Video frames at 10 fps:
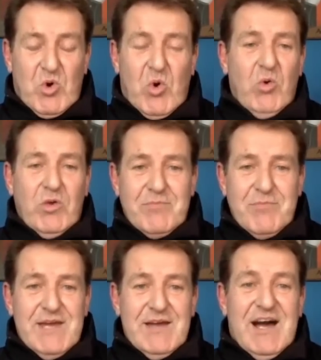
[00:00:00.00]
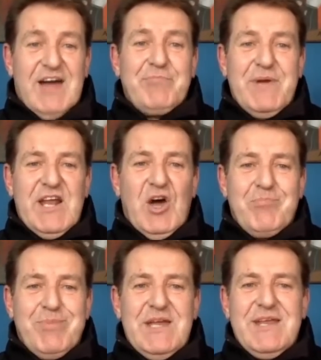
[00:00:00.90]
called me. I've been
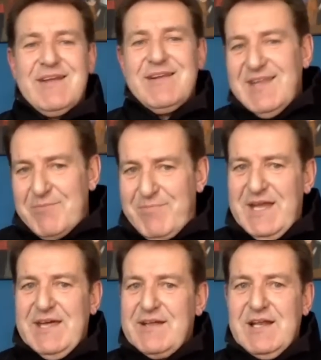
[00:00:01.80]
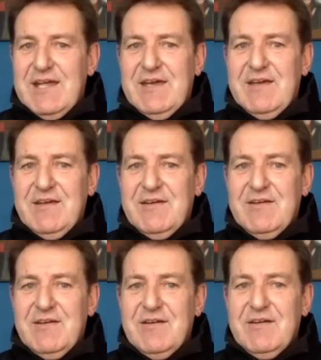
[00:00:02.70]
obedient immediately.
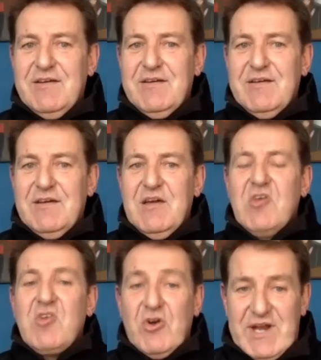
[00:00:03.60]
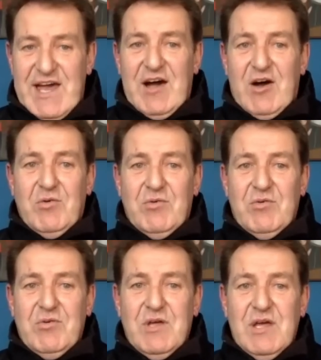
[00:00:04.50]
So now,
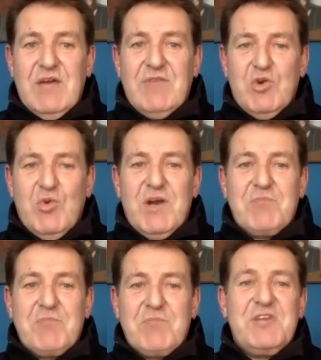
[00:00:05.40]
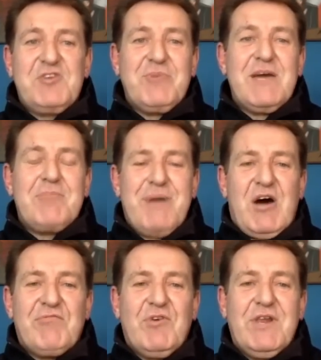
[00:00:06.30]
if you want me to be a
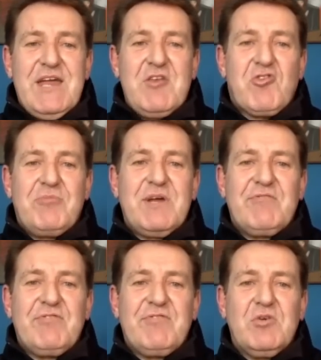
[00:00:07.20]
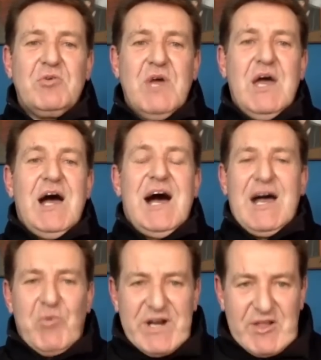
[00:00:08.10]
powerful instrument for you,
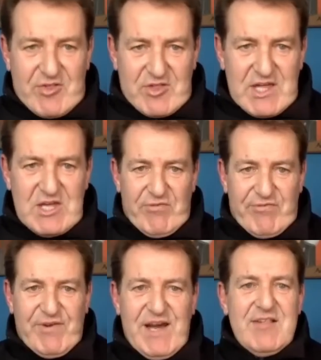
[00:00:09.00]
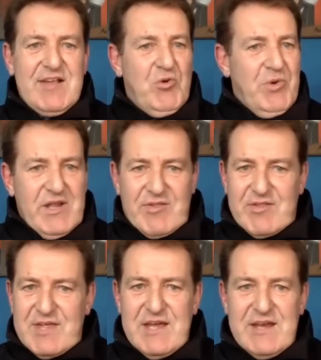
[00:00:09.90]
I want to see face. I want to
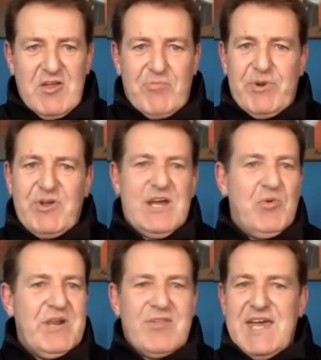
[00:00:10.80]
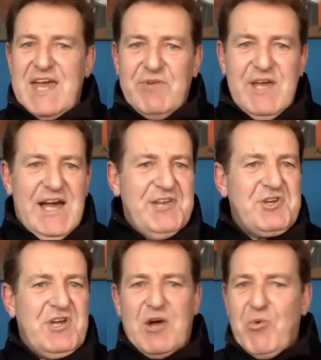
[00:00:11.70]
see in the spirit. I want to see every
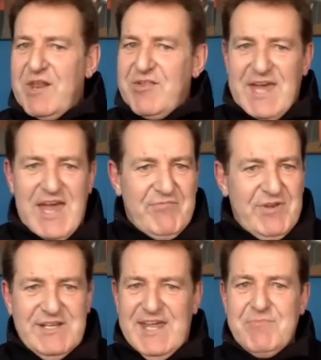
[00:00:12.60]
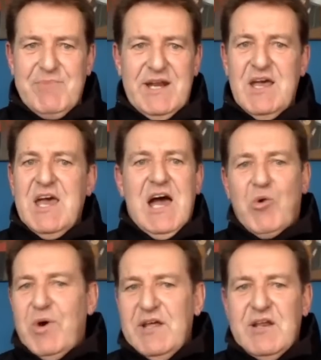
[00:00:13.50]
angel. I want to see every demon. I
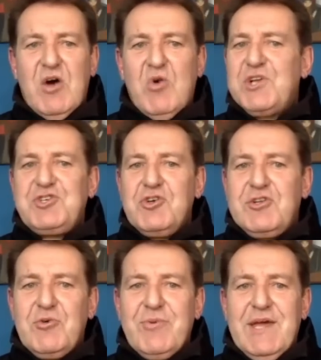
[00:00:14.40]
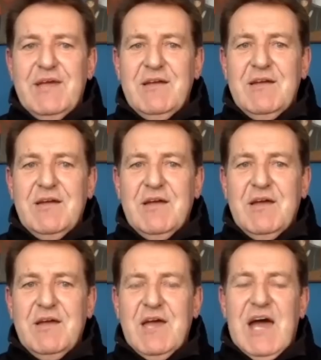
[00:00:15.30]
want to know what you're doing.
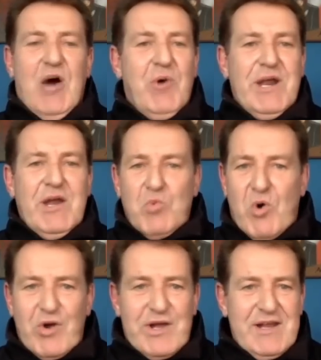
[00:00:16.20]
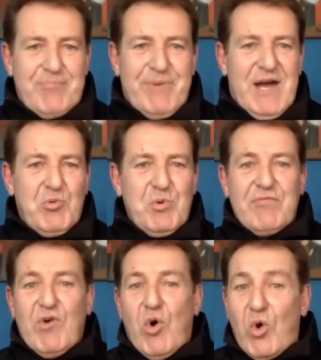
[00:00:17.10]
I want to walk in the
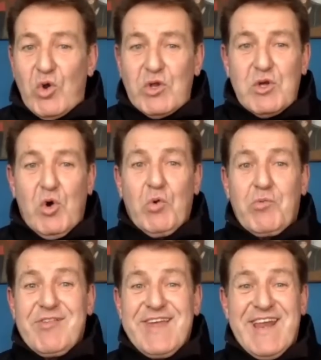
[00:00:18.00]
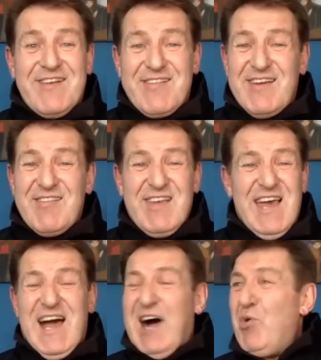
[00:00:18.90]
power of all your senses.
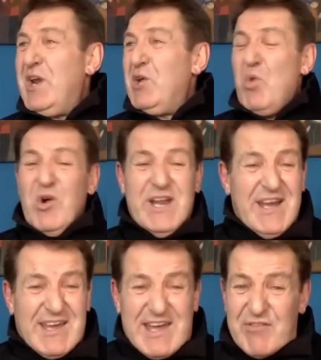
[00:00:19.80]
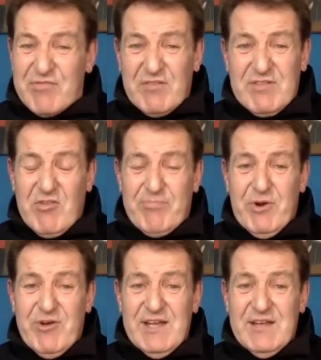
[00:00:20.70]
I want to walk in the gifts of the
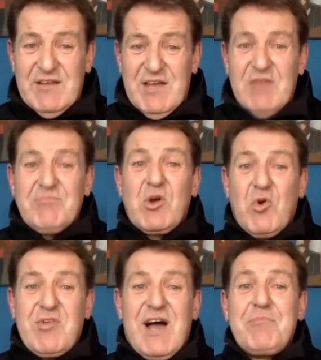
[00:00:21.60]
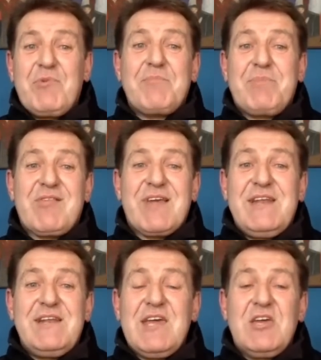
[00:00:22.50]
Spirit because I'm
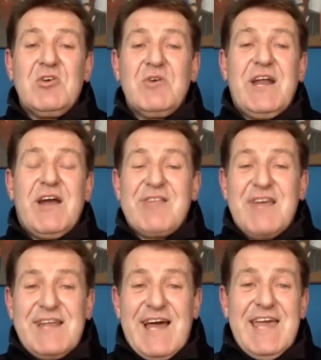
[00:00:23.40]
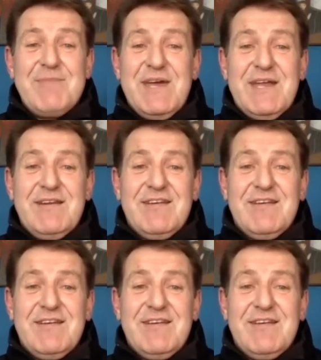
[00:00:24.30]
representing you. And I said, Amen.